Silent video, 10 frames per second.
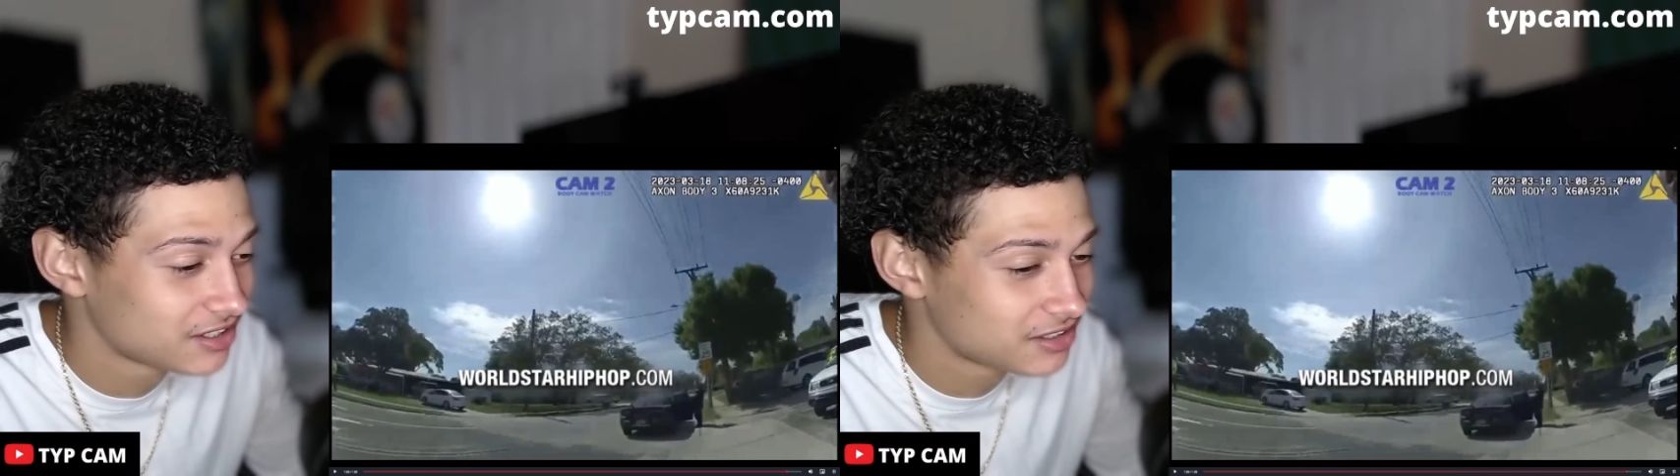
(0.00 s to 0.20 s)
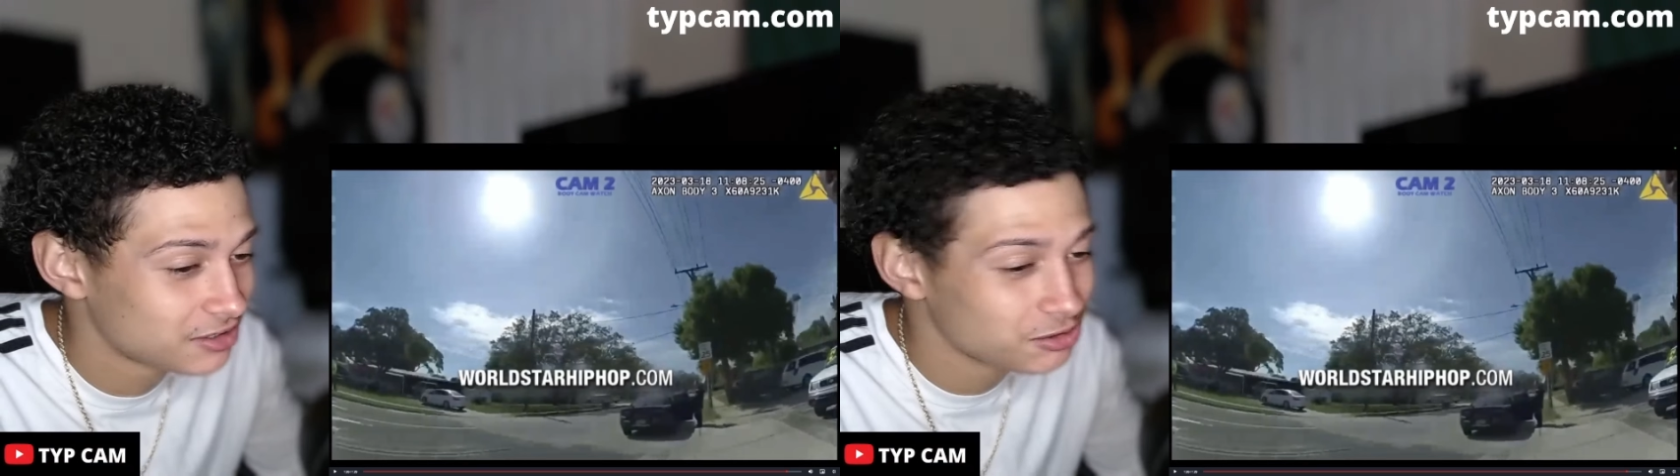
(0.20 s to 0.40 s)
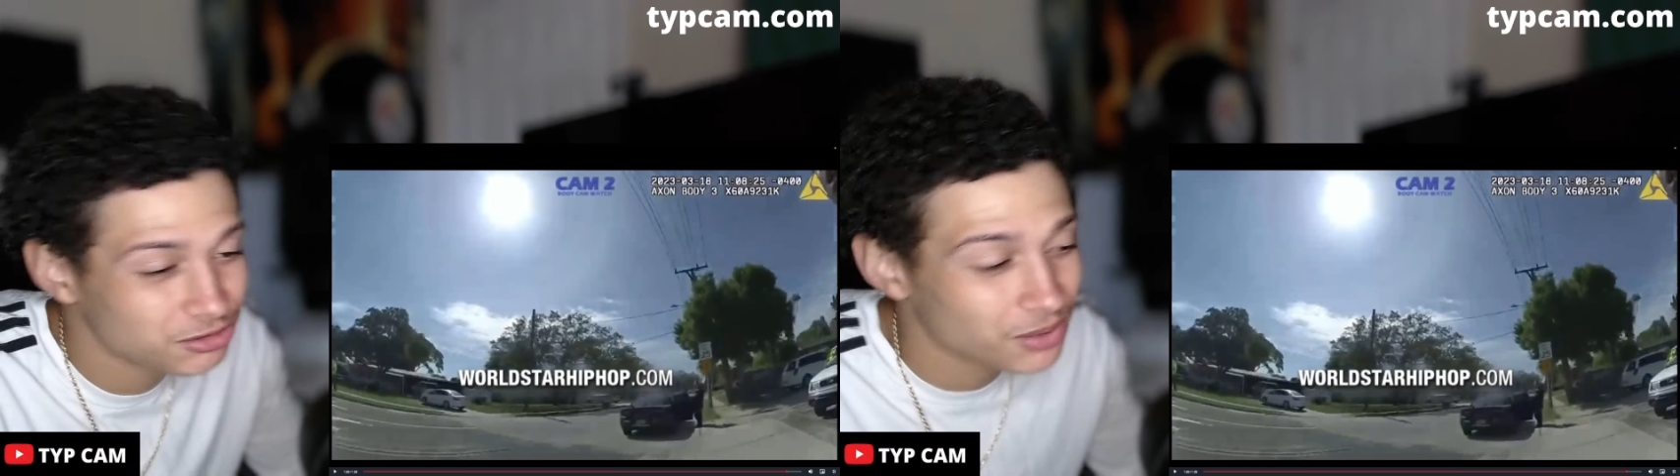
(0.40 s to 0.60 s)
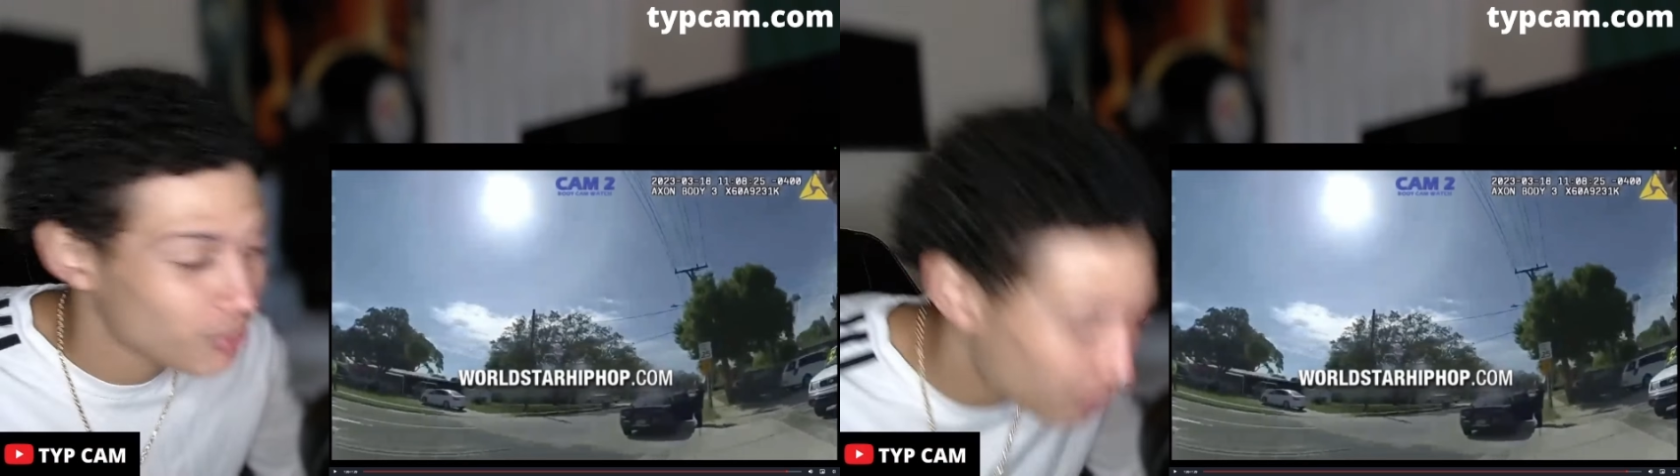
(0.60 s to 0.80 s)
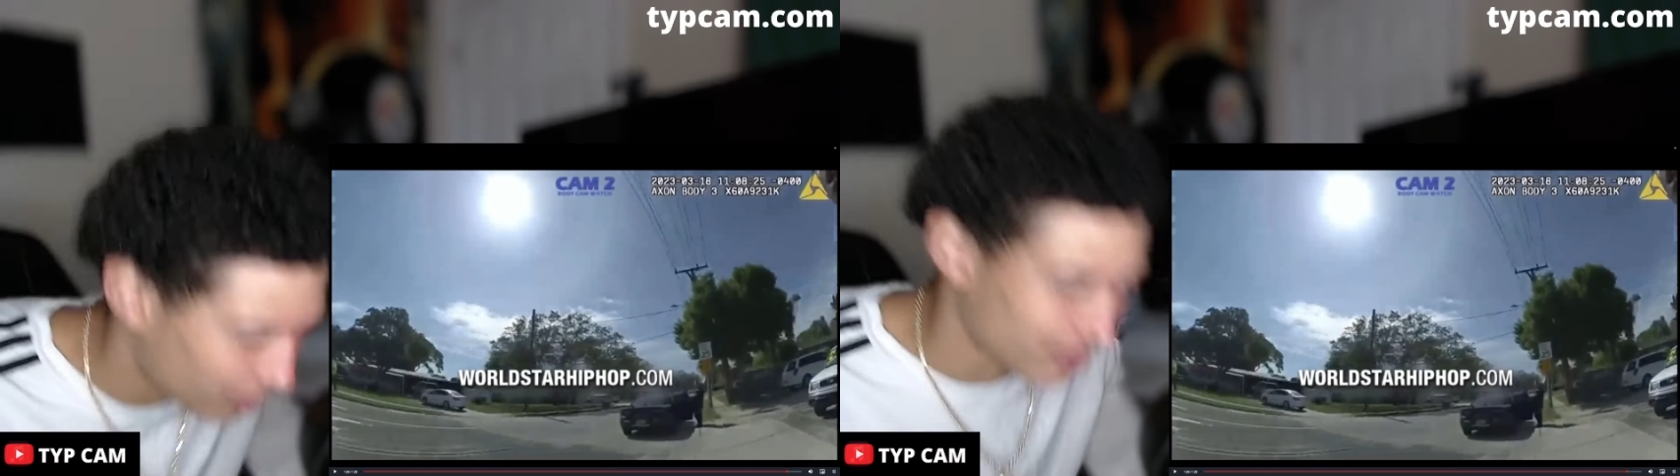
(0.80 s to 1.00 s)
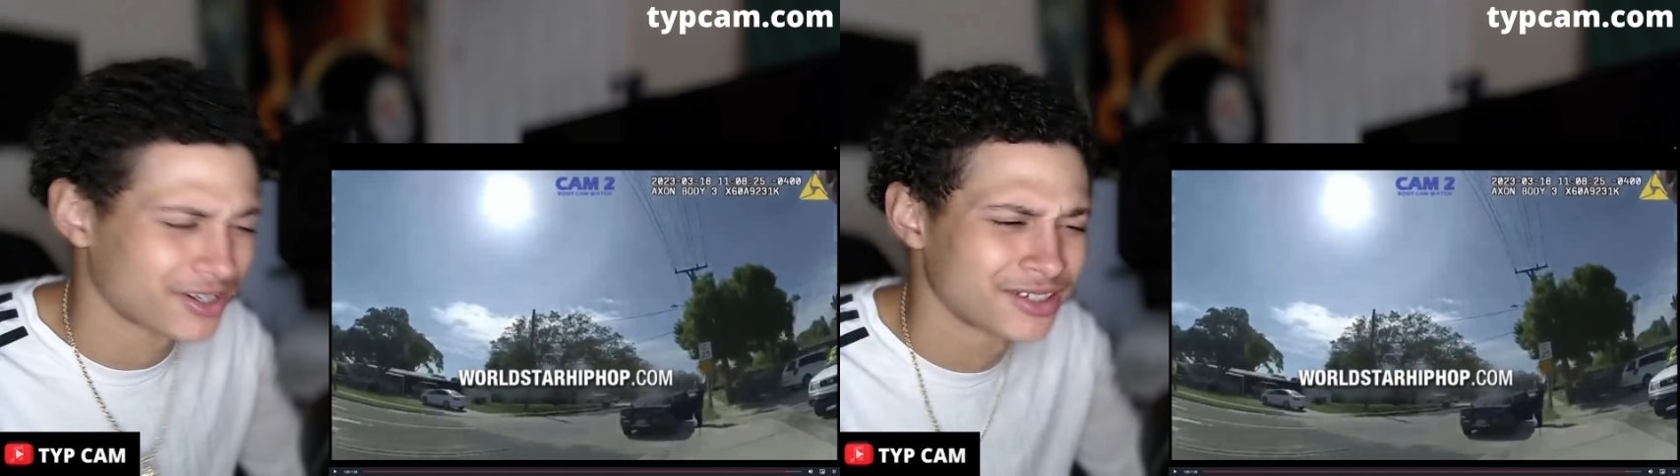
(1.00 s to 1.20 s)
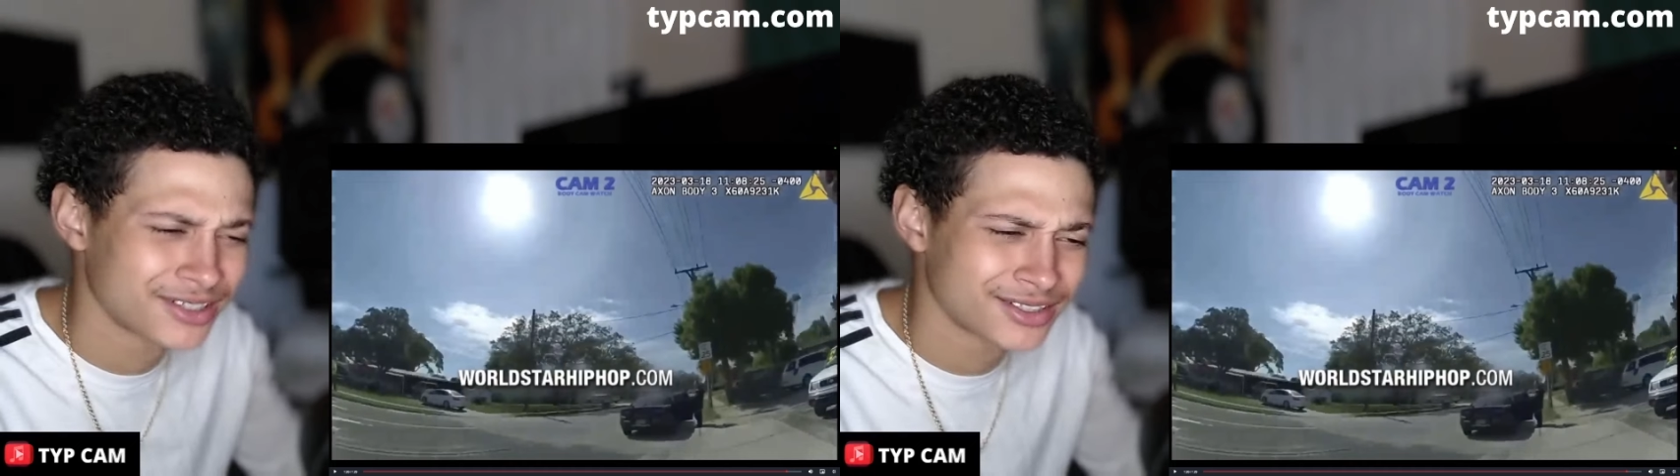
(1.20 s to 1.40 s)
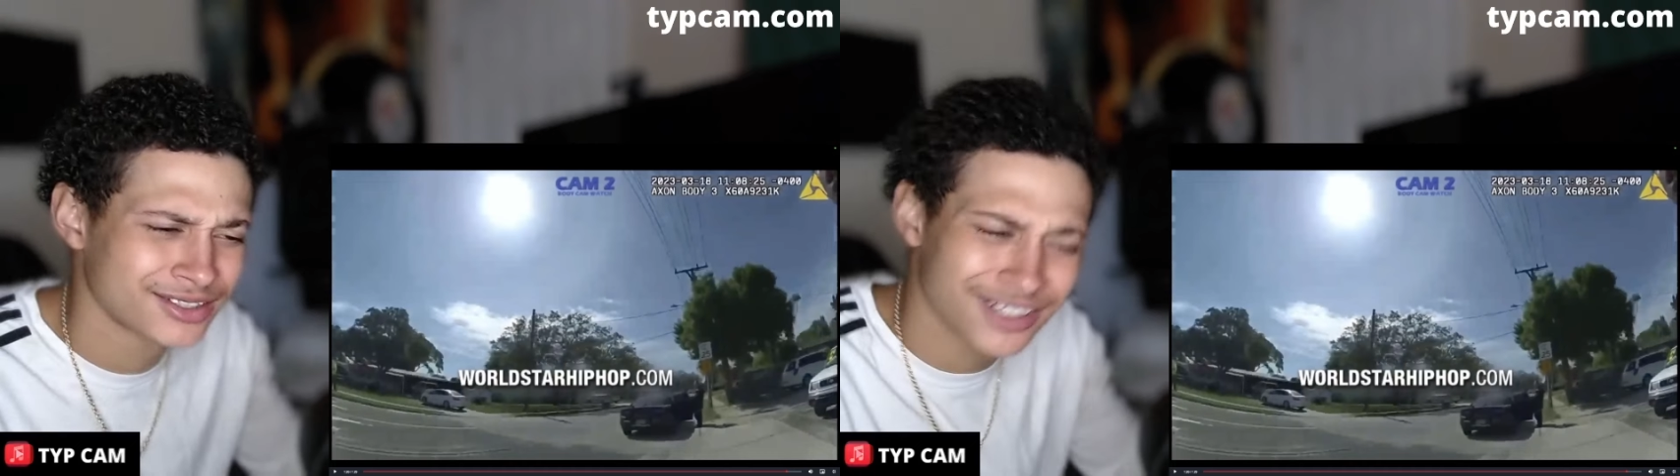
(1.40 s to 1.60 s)
use a mark.
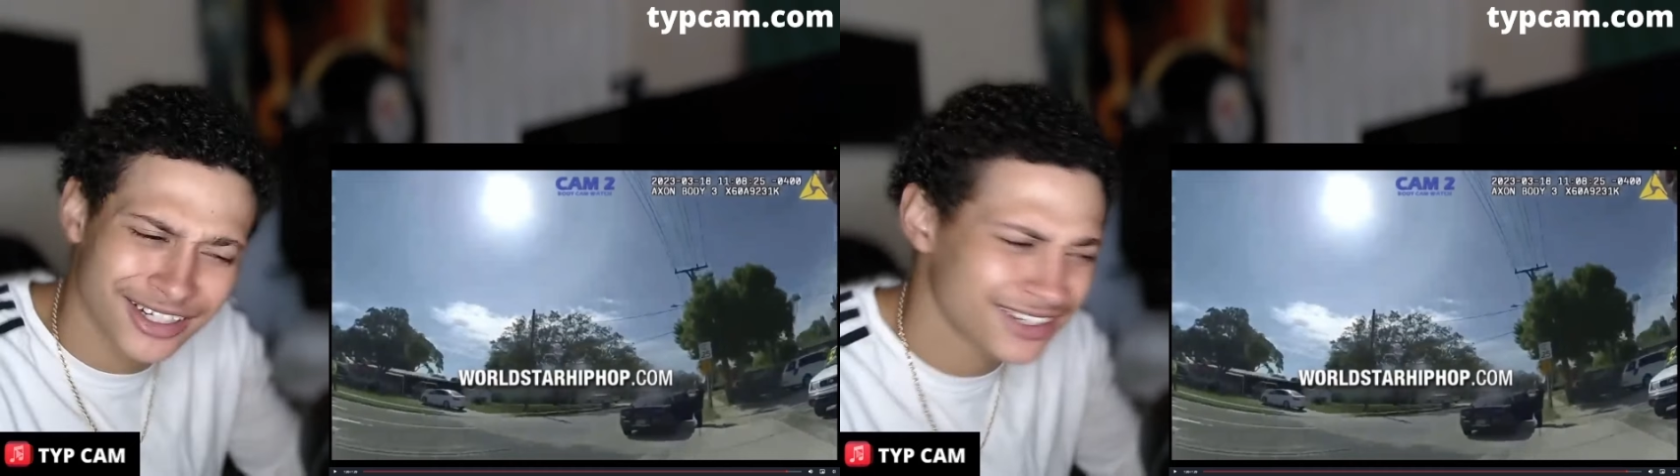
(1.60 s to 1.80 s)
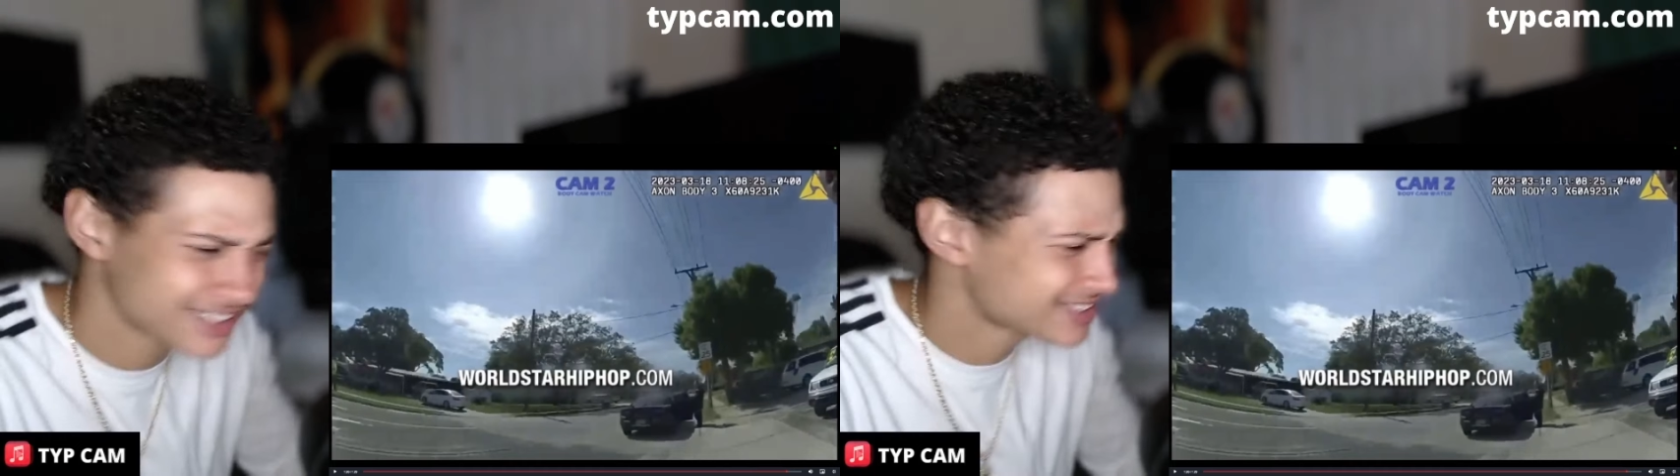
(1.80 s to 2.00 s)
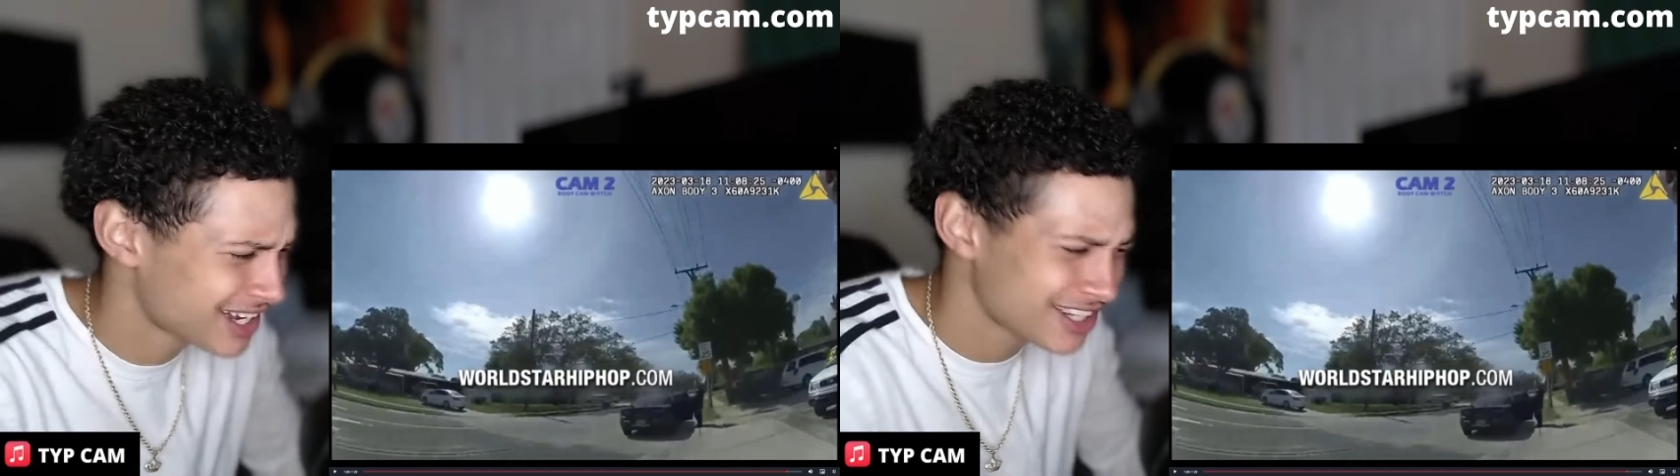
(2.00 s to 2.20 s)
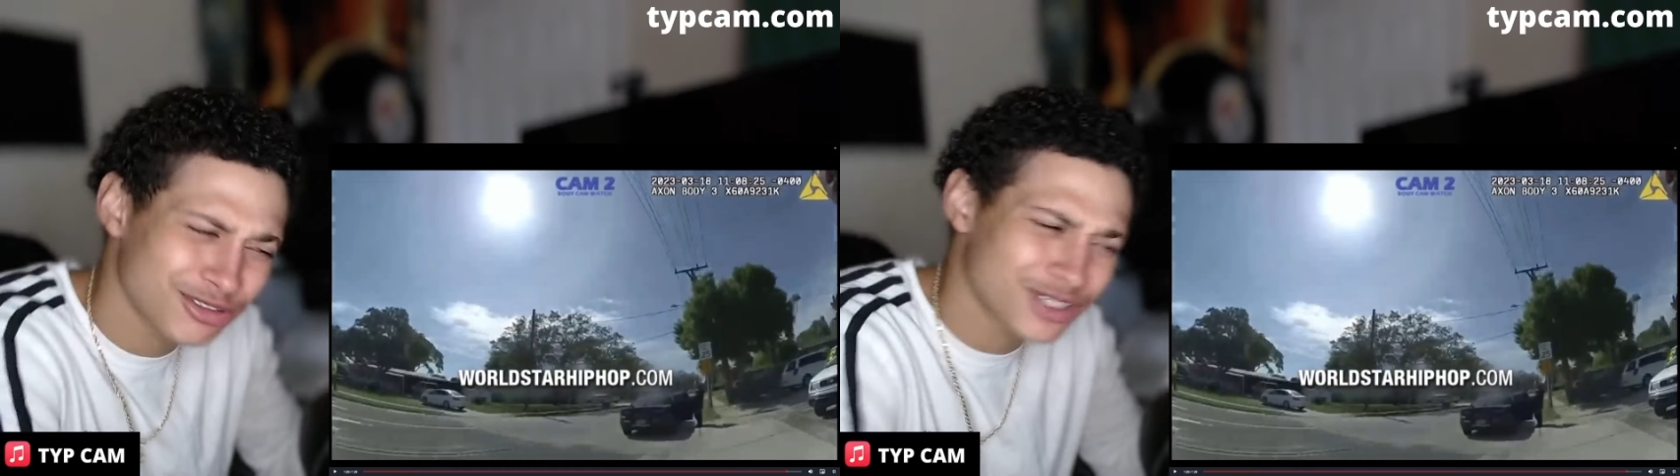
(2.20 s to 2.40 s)
You know what I'm saying? Use a